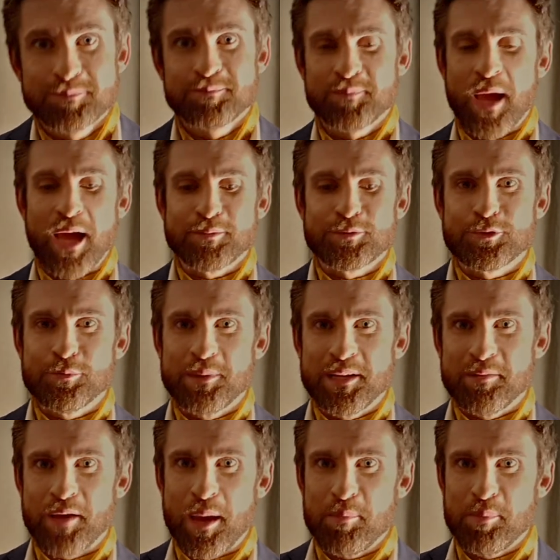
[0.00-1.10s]
I do
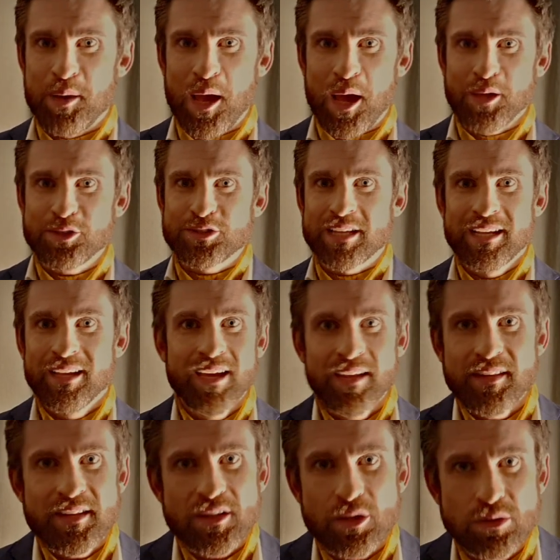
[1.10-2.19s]
believe I blushed. And
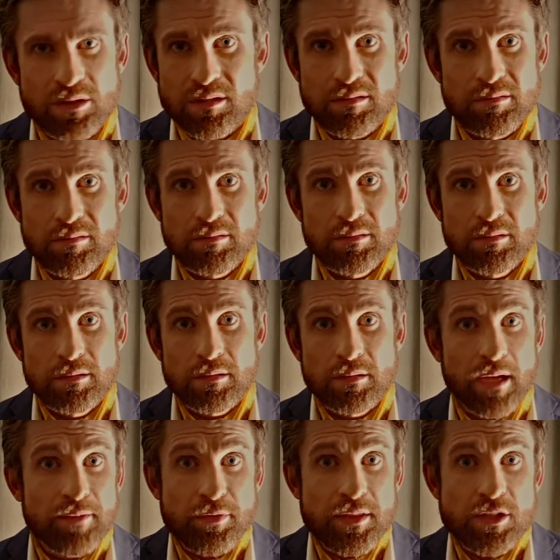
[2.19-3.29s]
then, of course,
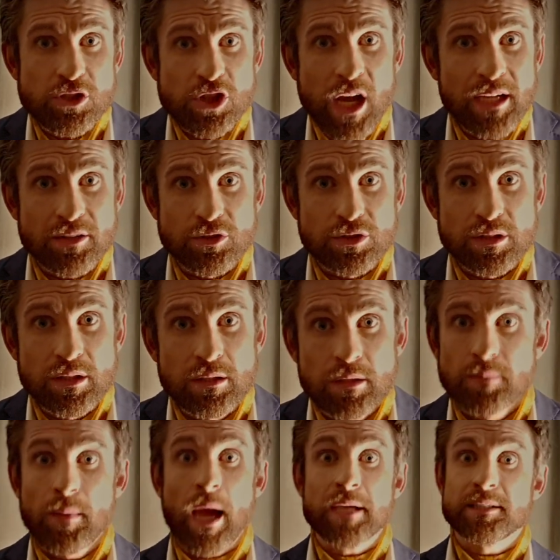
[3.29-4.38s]
everything changed.
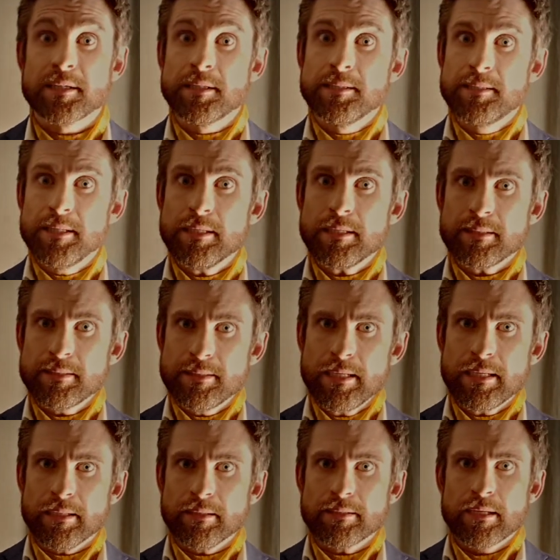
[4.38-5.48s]
I said, "Indeed it
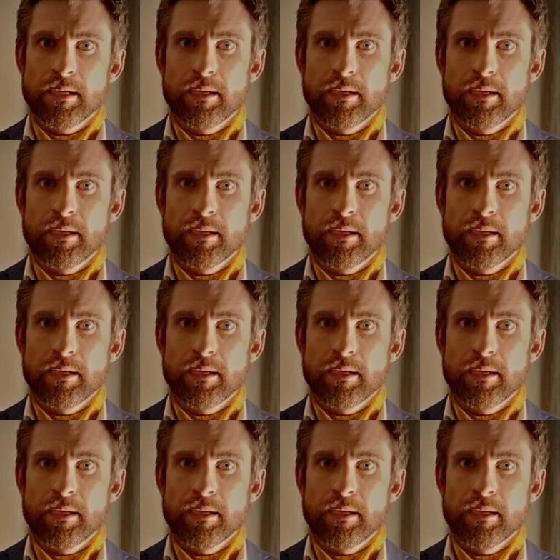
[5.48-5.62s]
did.